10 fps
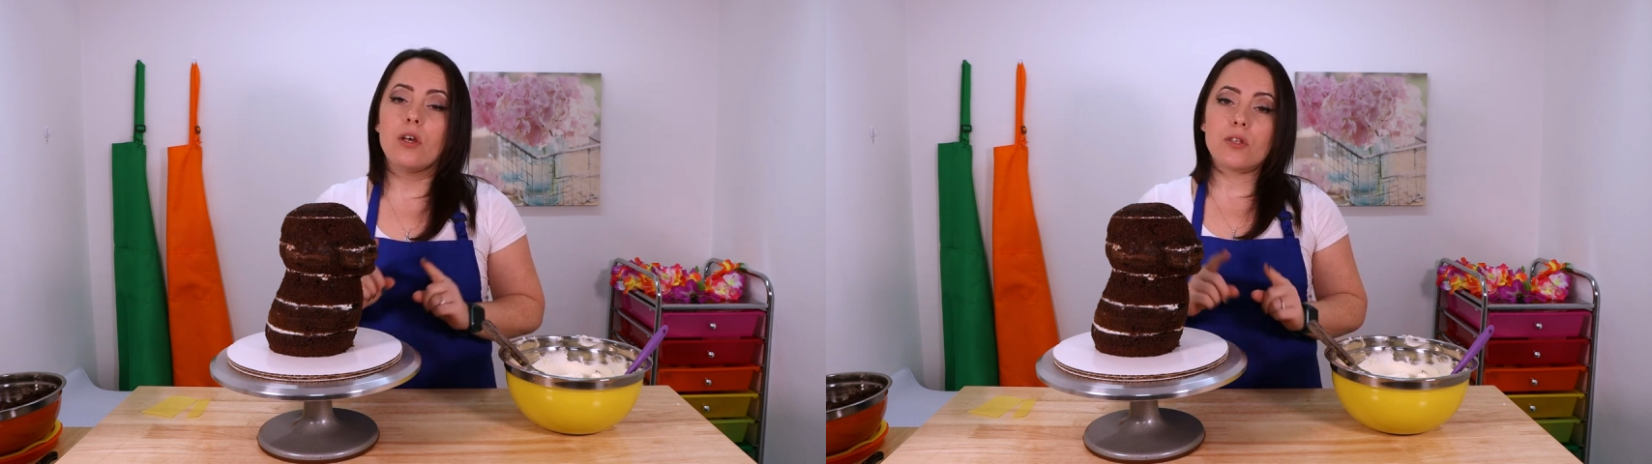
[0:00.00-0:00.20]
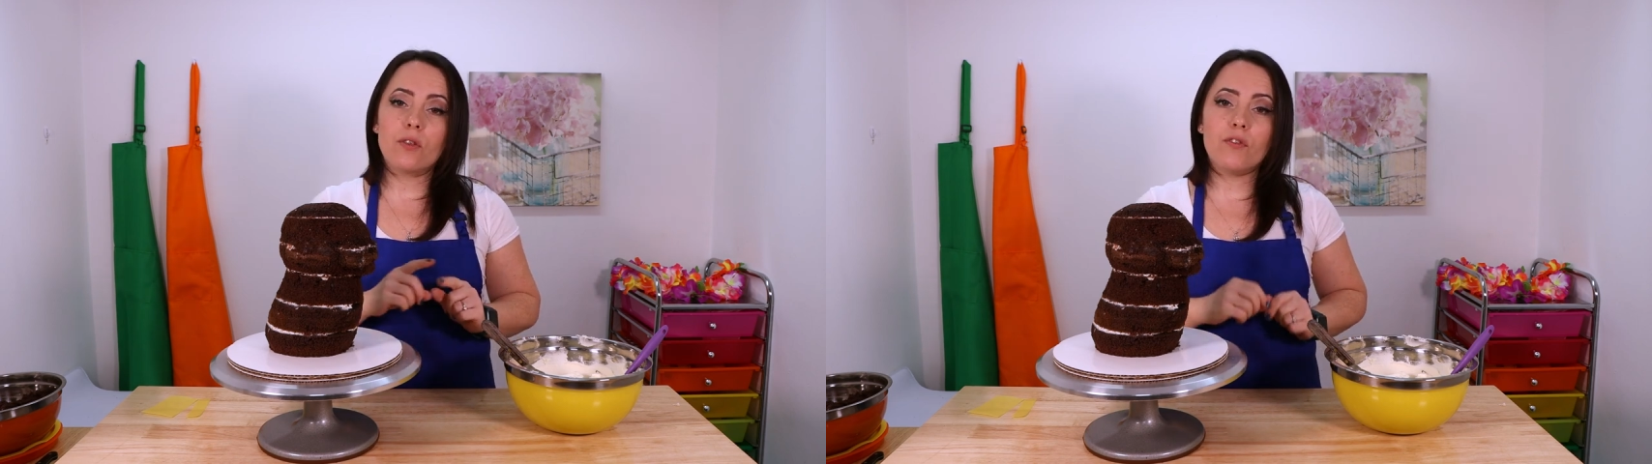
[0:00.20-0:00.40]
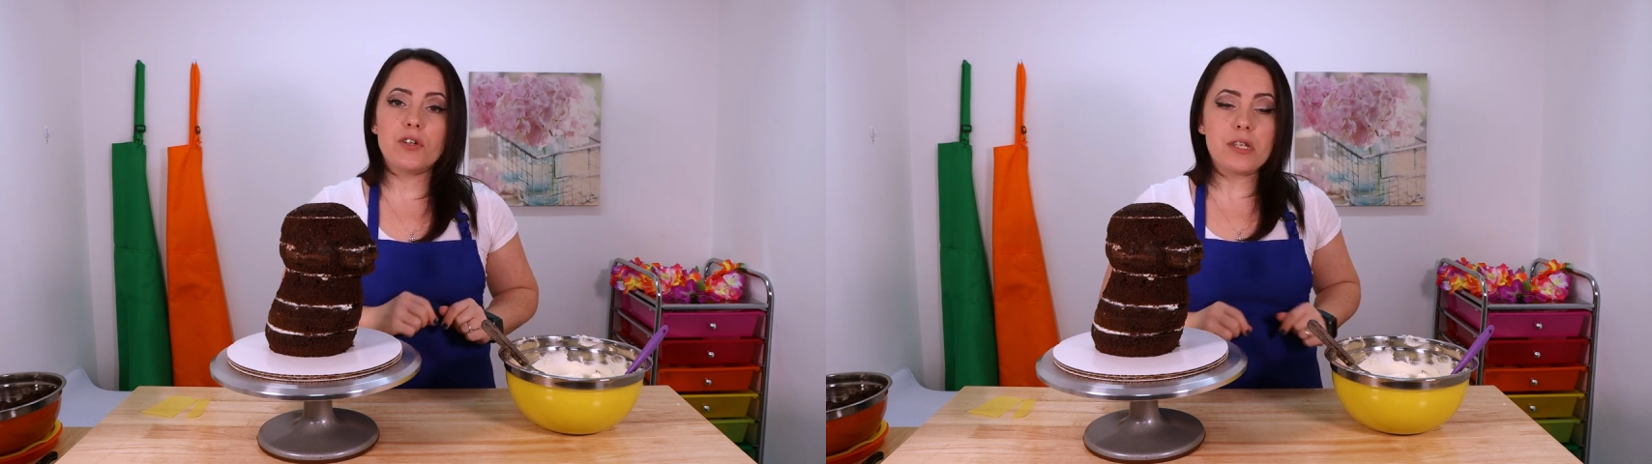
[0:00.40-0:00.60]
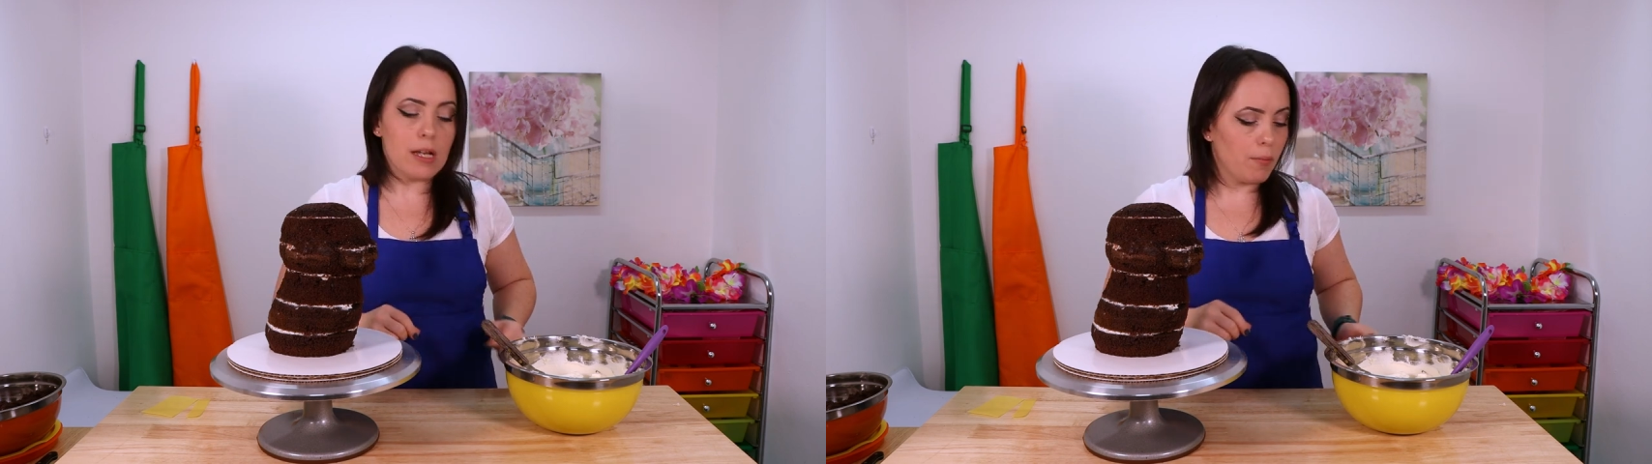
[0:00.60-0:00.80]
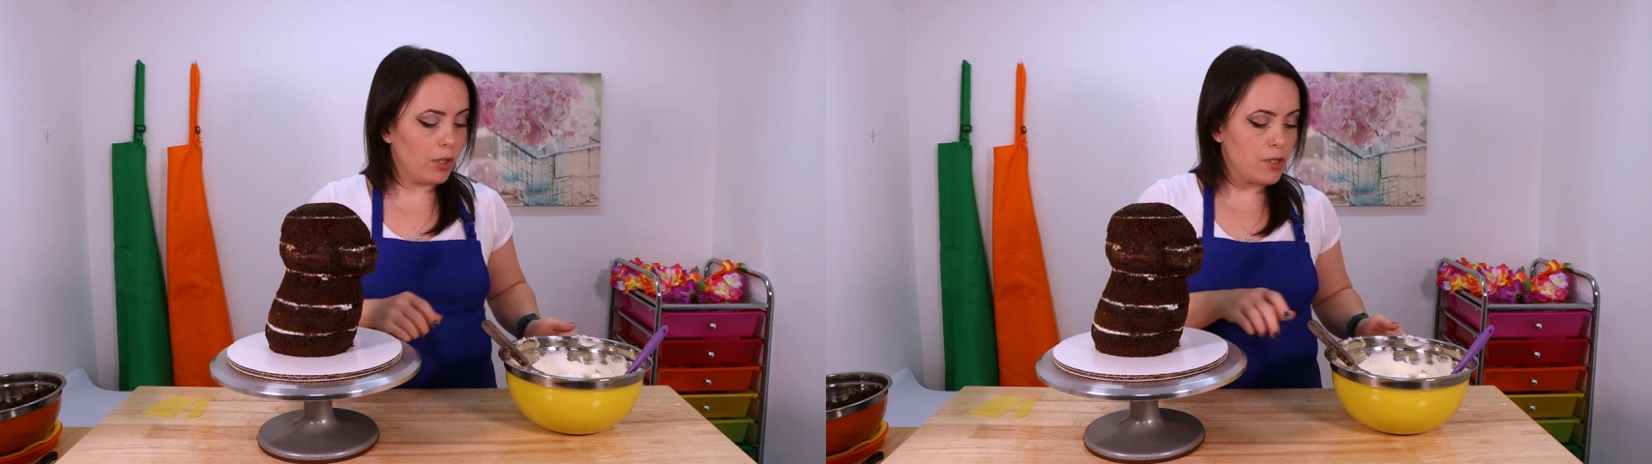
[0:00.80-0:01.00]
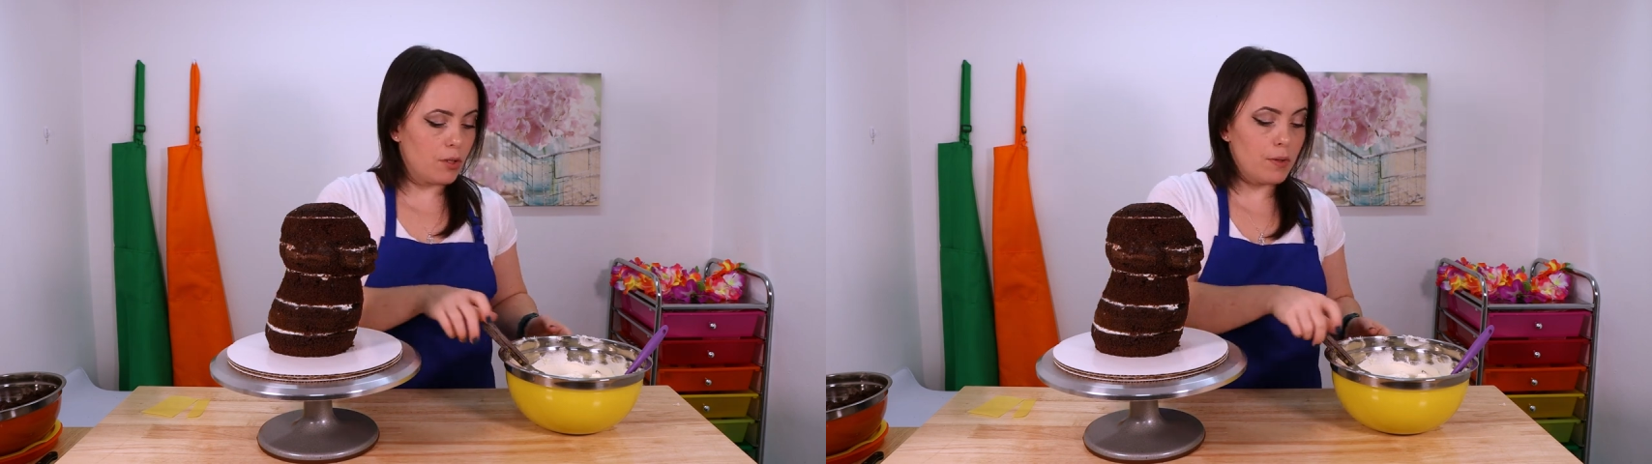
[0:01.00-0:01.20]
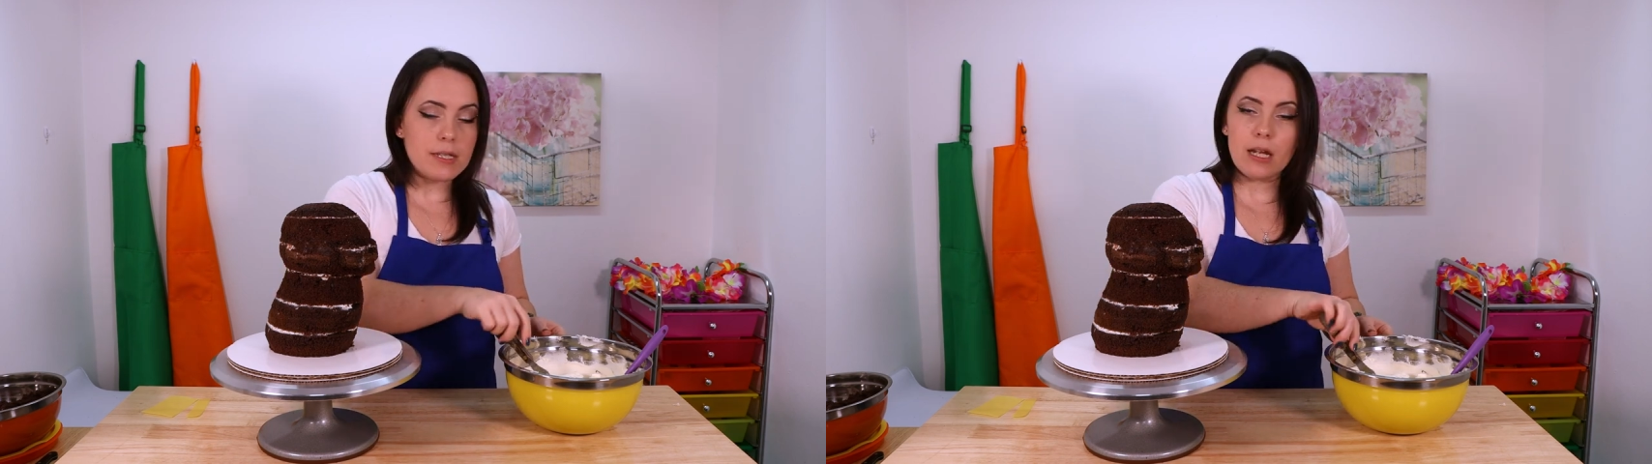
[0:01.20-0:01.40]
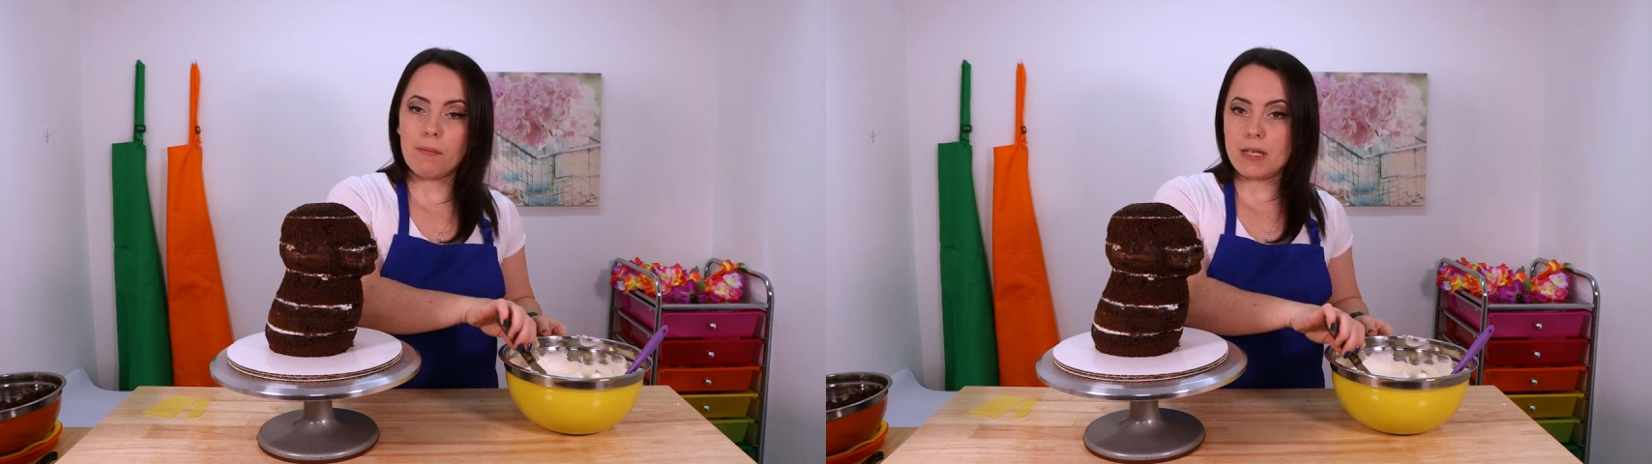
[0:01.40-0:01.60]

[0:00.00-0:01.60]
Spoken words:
So the first thing I'm going to do is take